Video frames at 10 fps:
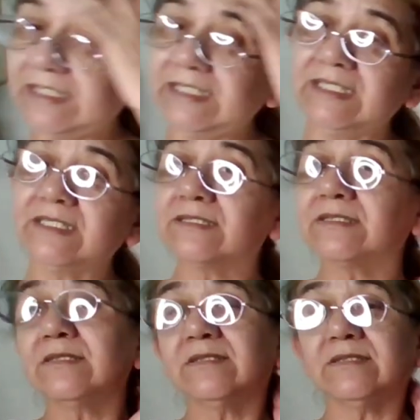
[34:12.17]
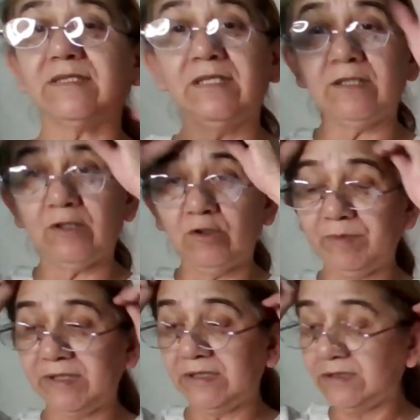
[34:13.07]
Kleenex
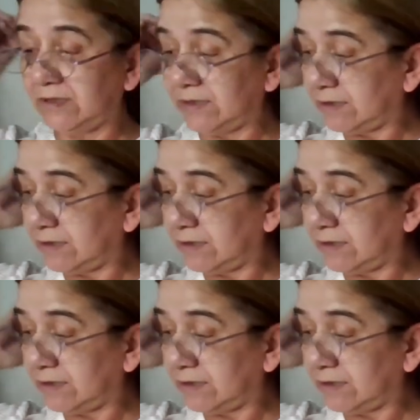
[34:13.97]
unopened.